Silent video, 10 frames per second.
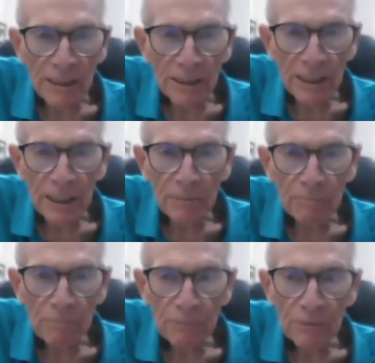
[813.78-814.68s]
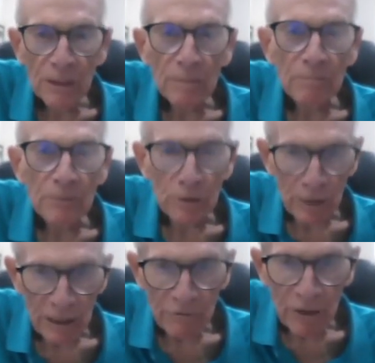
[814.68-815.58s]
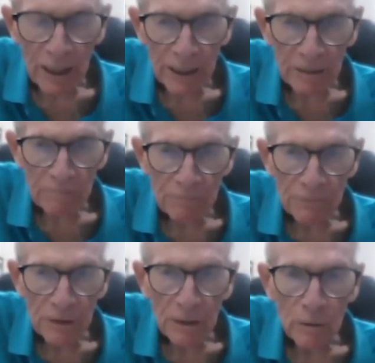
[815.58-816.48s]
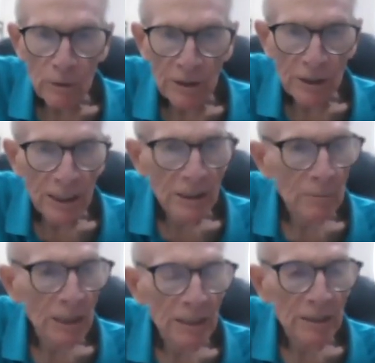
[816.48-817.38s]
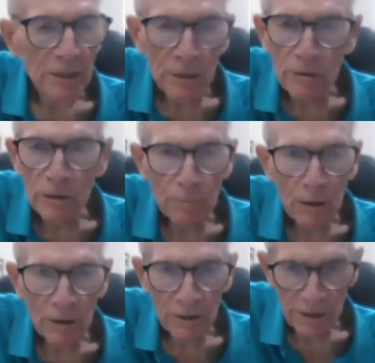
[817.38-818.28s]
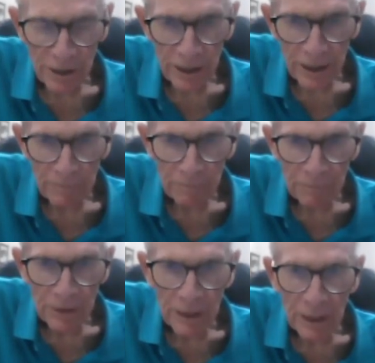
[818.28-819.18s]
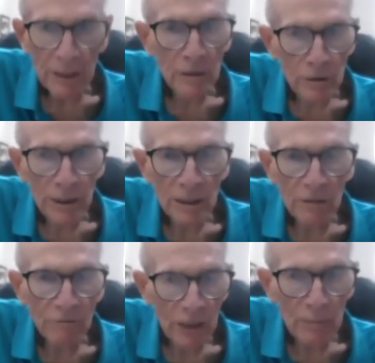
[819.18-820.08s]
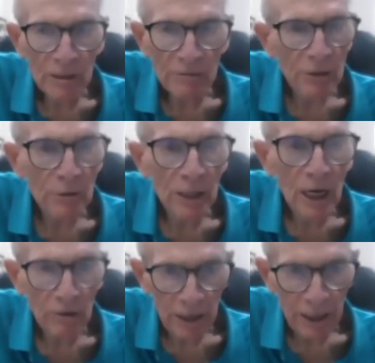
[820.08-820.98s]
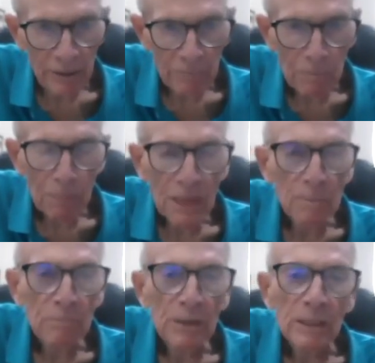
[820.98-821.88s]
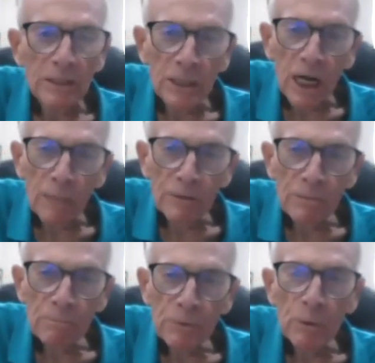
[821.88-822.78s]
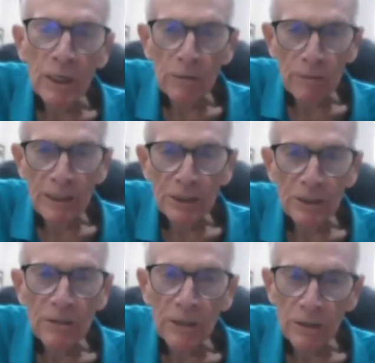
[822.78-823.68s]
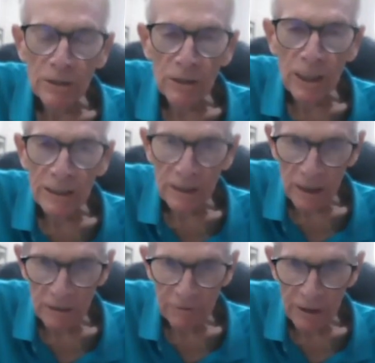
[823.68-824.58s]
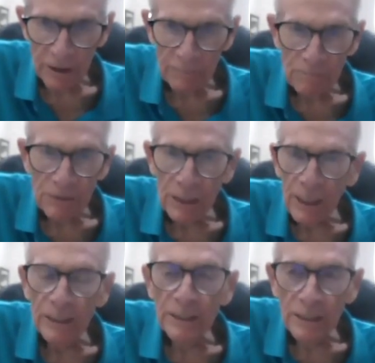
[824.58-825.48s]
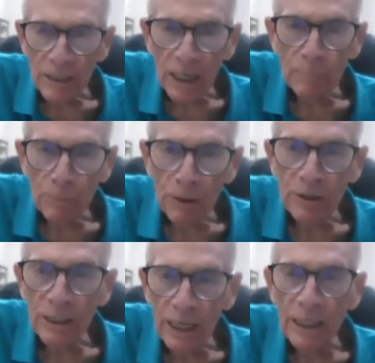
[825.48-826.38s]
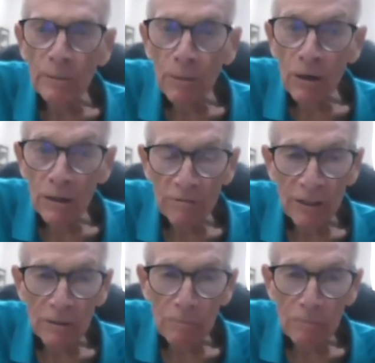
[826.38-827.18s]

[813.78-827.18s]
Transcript: seem, the Great Fire, which decimated a huge part of the city, including the famous Vieux Carré, stopped when it reached the Ursuline convent and did not burn any part of it.